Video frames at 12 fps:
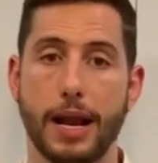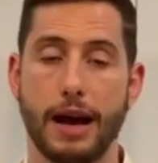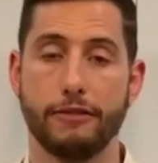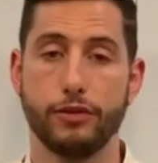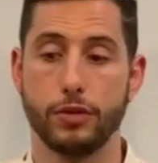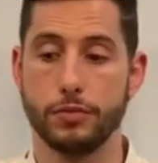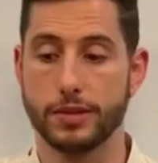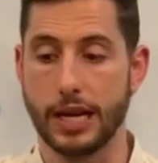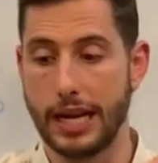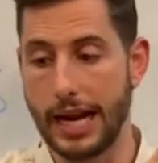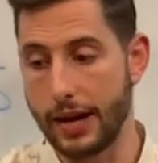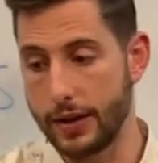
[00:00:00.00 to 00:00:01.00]
platforms
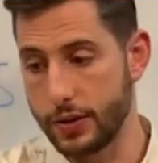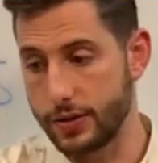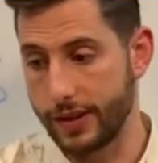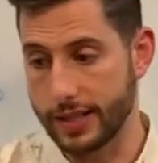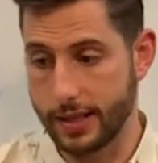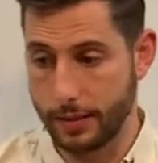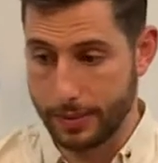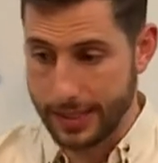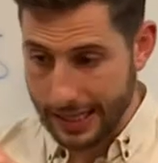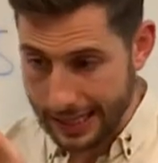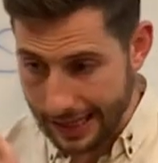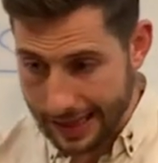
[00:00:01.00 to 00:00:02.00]
allow you to invest in a
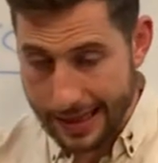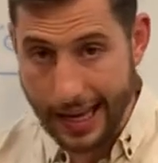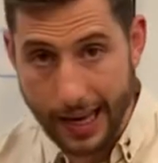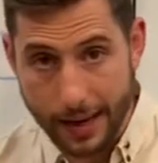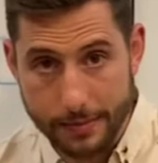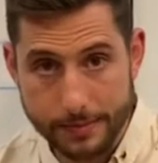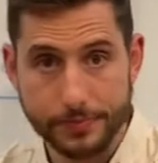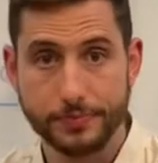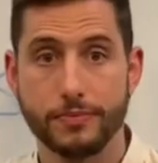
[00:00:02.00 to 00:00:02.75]
particular thing.